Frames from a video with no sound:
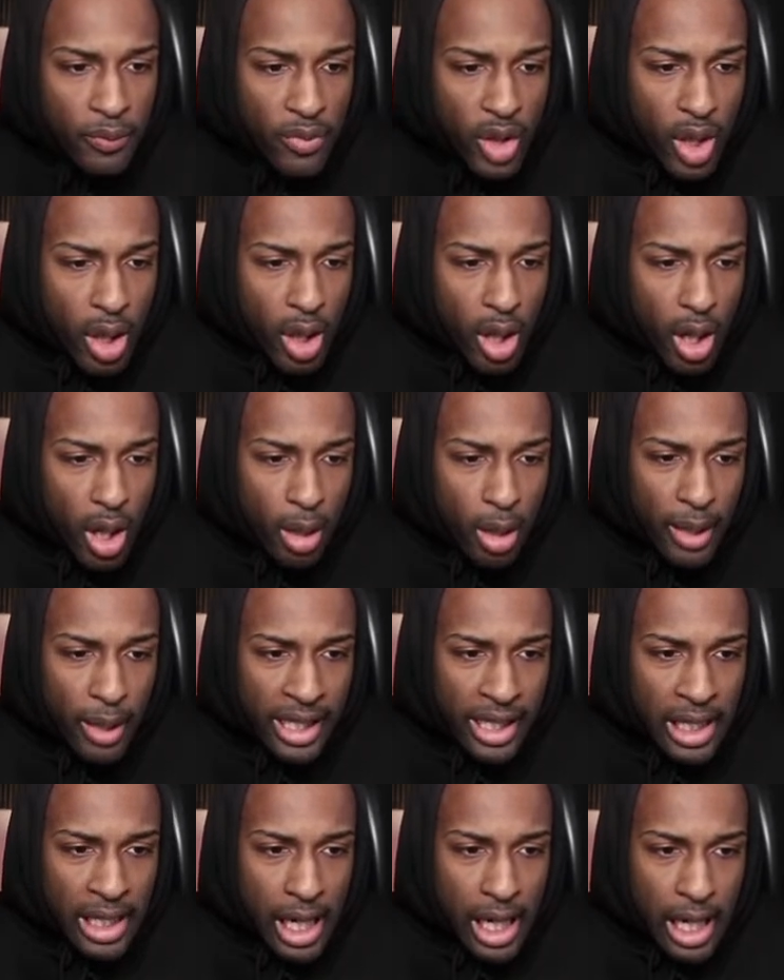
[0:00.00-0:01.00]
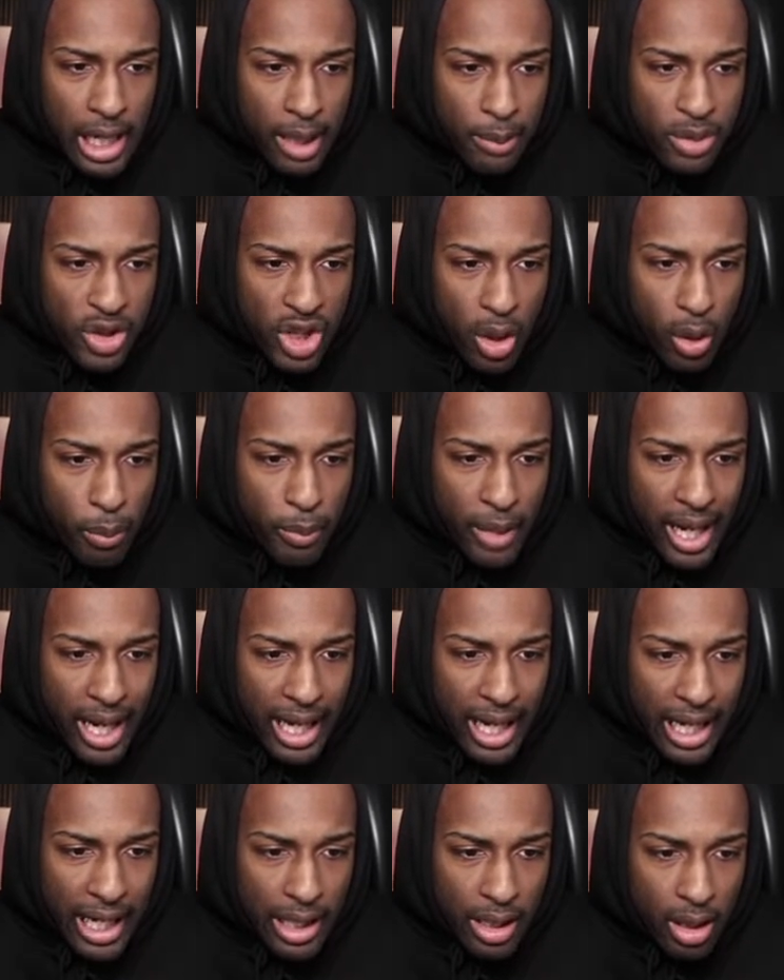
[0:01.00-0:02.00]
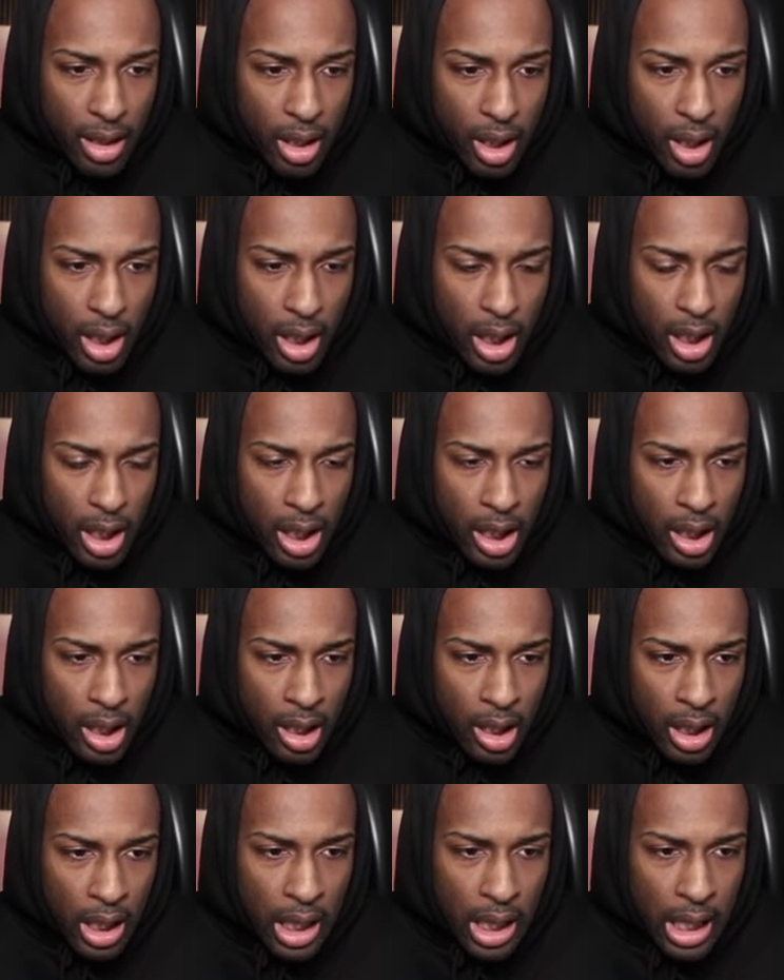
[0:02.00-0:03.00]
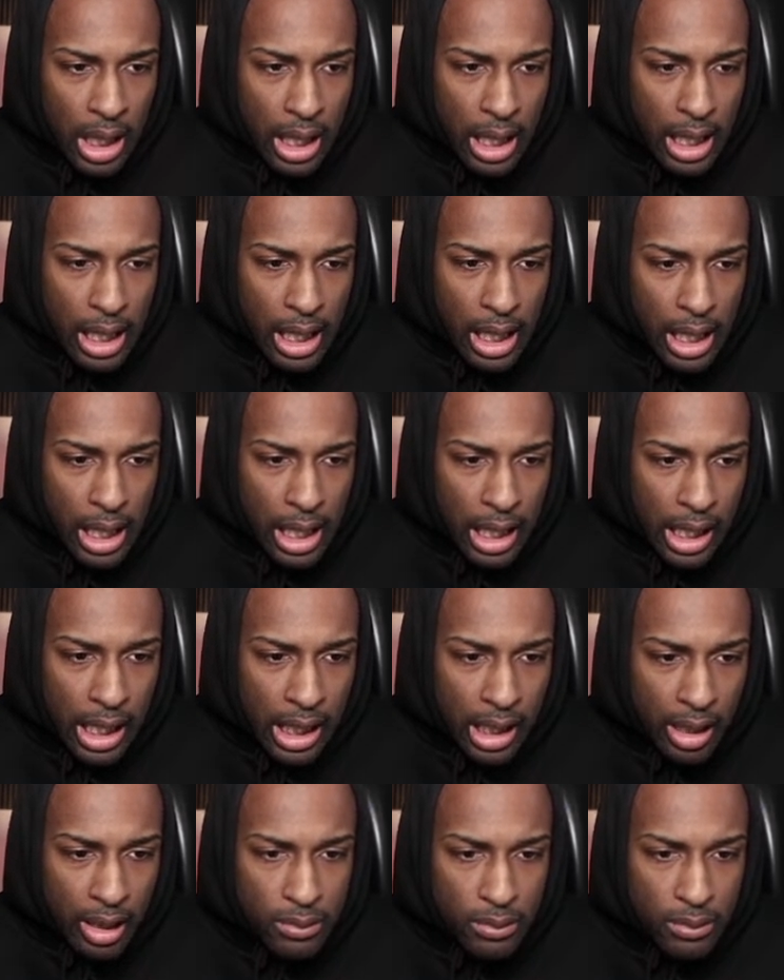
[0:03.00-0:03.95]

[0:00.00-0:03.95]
Oh my god, I'm so mad. Uh,